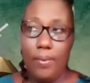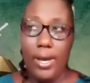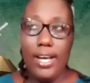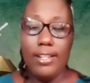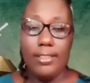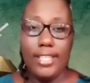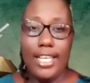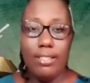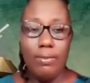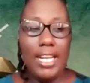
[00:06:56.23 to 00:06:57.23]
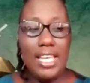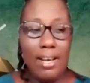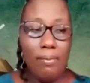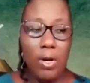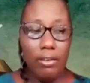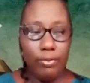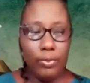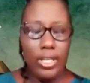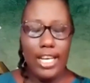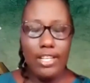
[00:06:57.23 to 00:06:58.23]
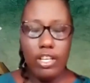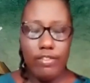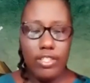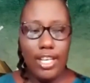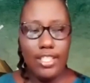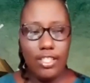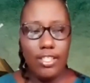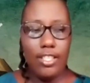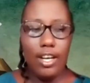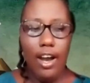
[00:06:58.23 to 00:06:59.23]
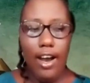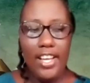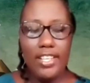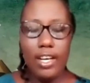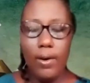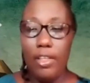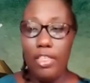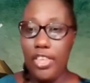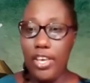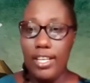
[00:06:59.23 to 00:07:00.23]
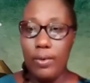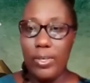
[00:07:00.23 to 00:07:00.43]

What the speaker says: Well, that's really a mouthful, and you have touched on our third